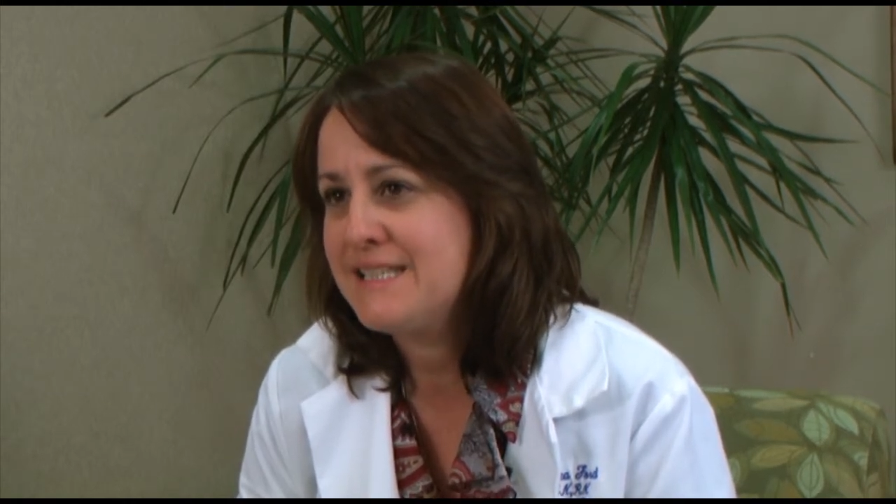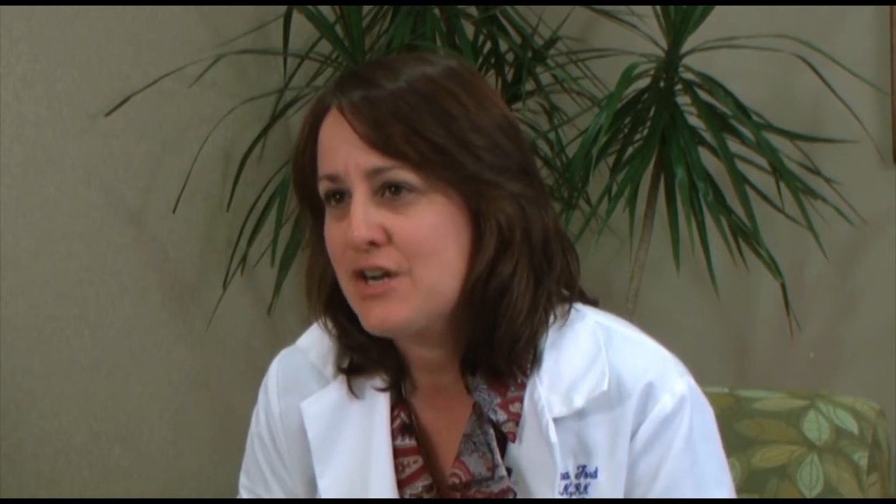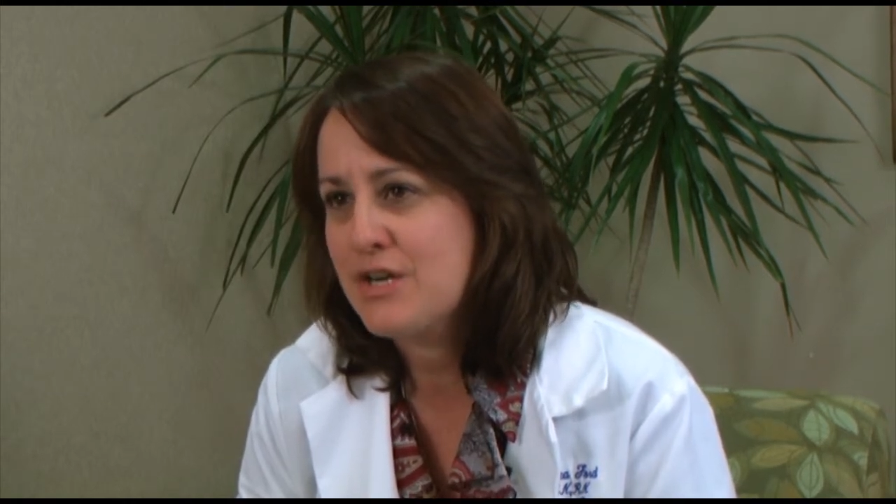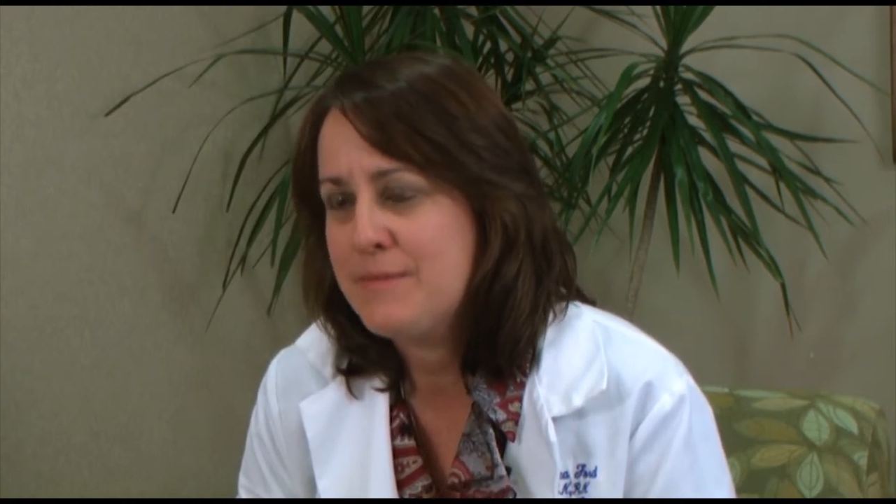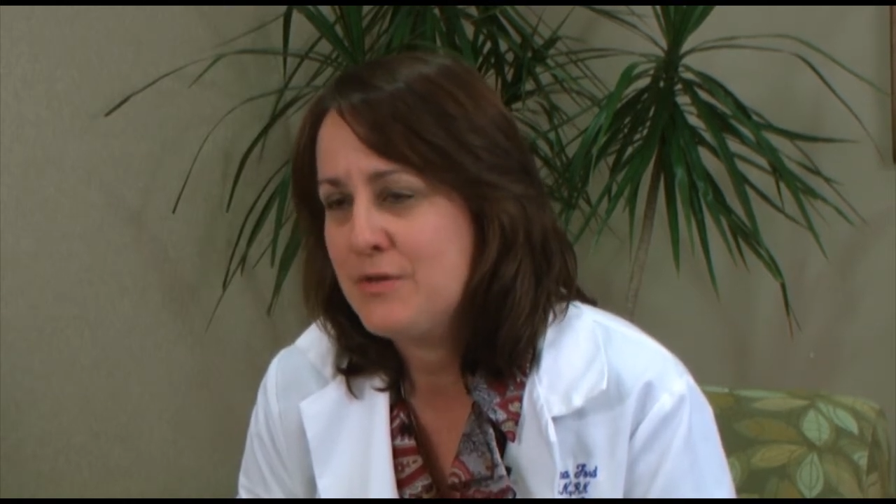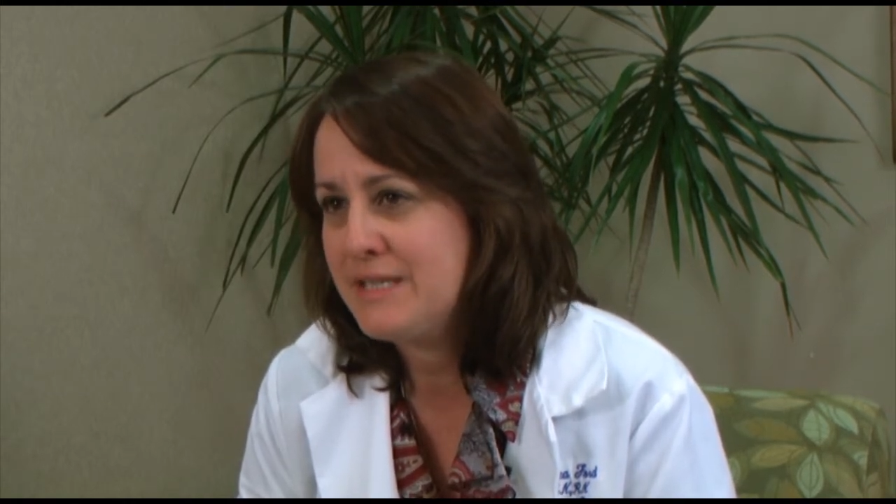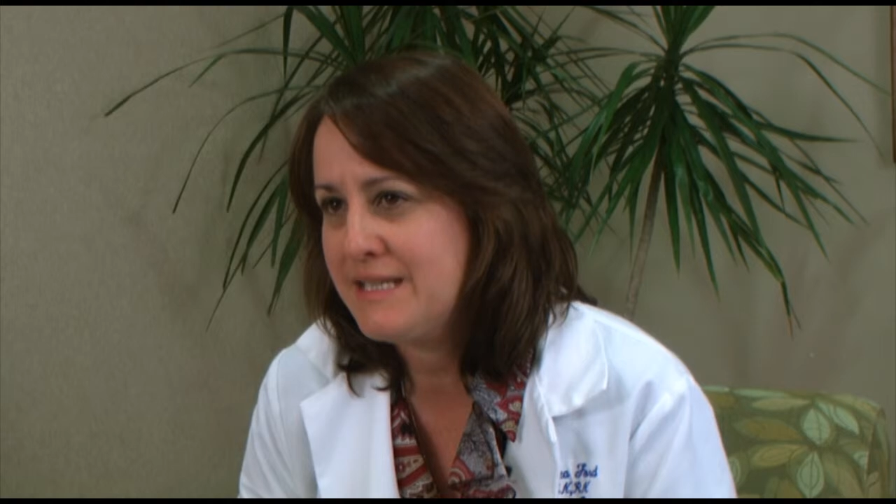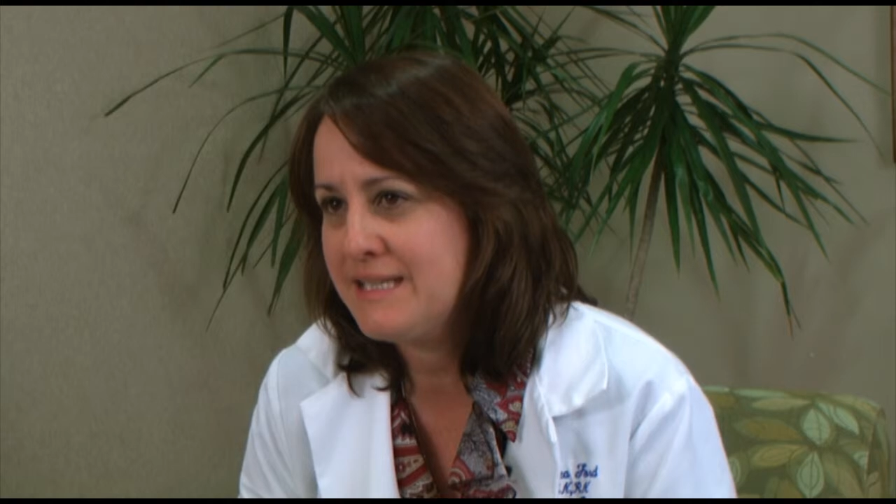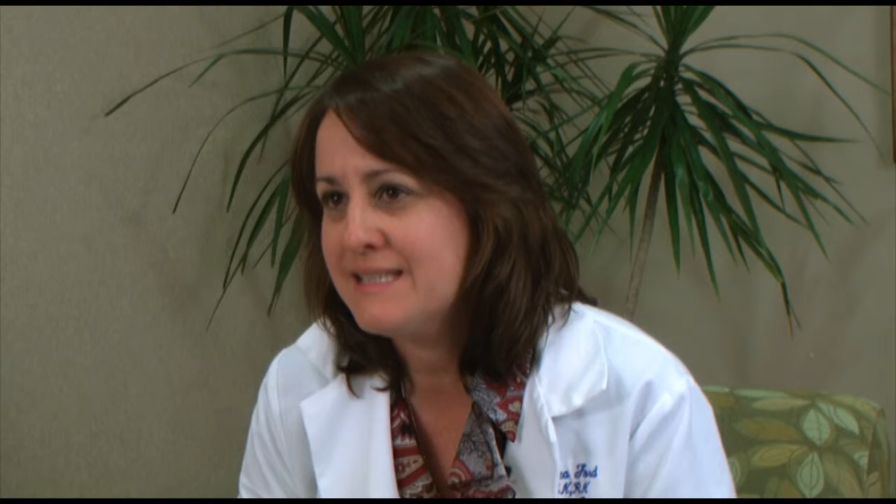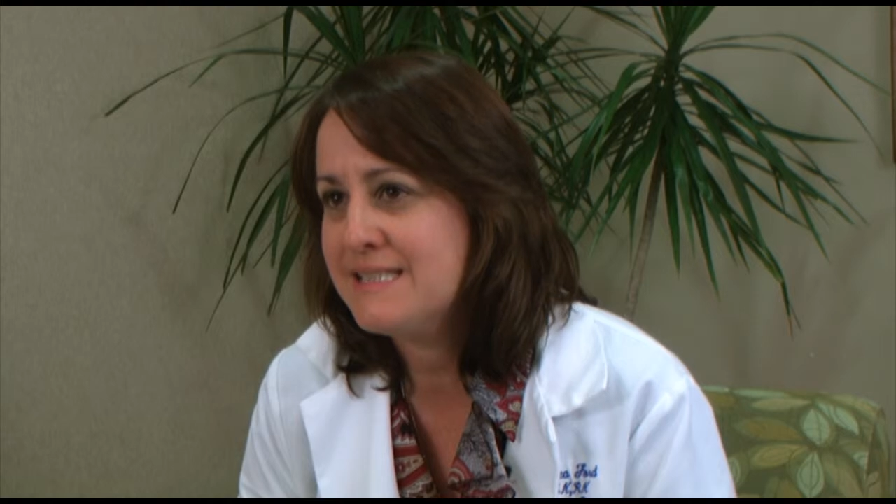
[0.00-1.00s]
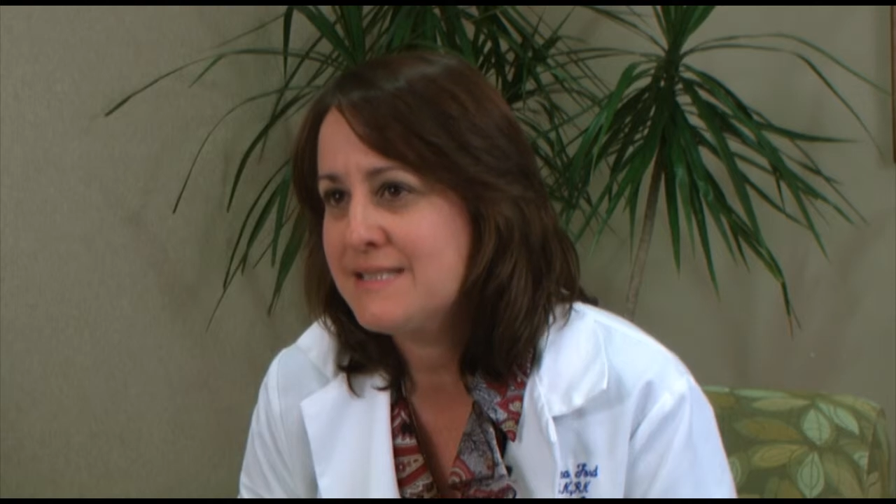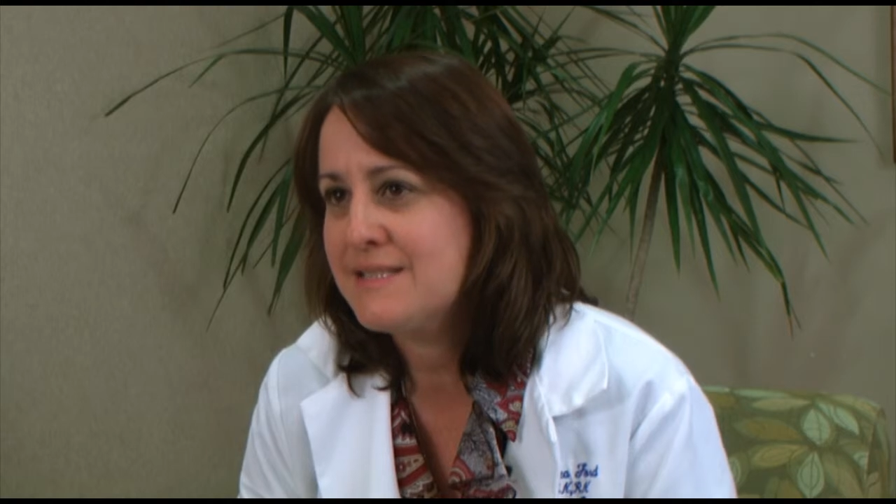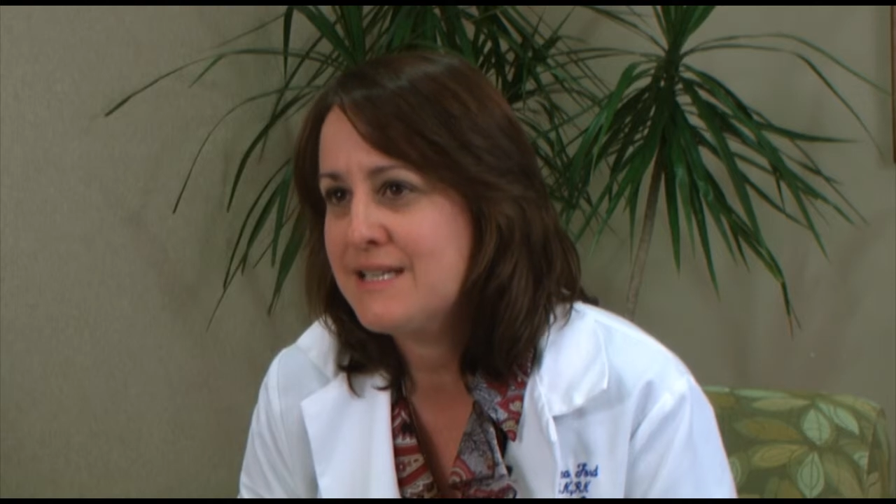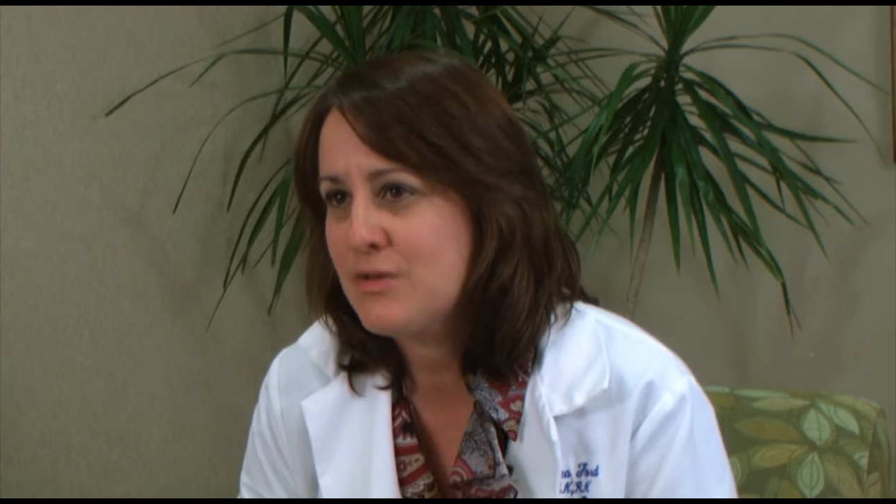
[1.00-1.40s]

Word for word: in our community is